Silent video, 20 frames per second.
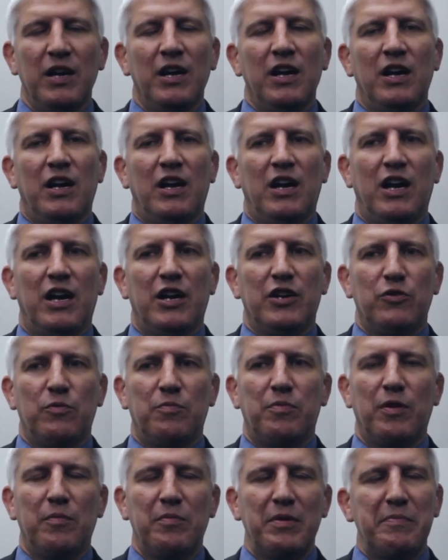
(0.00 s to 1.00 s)
Uh,
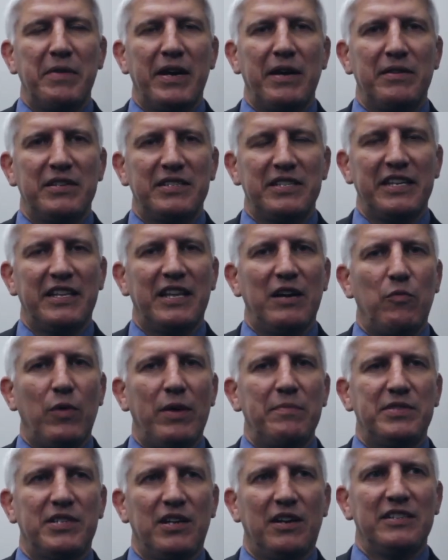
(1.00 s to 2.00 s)
you'll probably be able to see their
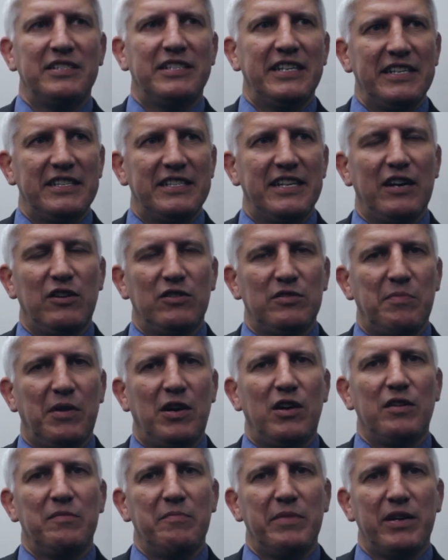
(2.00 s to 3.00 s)
website details
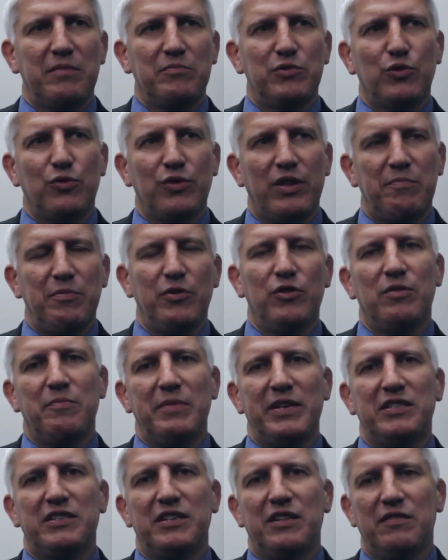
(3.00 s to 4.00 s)
behind me, I'm sure they'll put
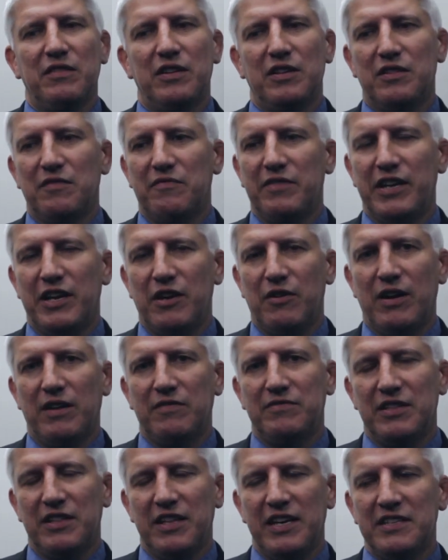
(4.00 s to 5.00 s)
them into the, the video
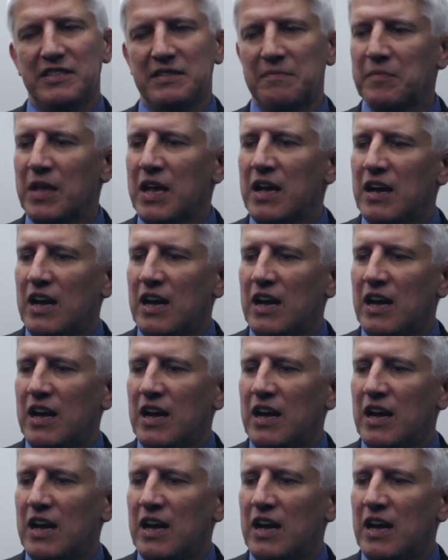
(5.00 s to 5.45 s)
after this.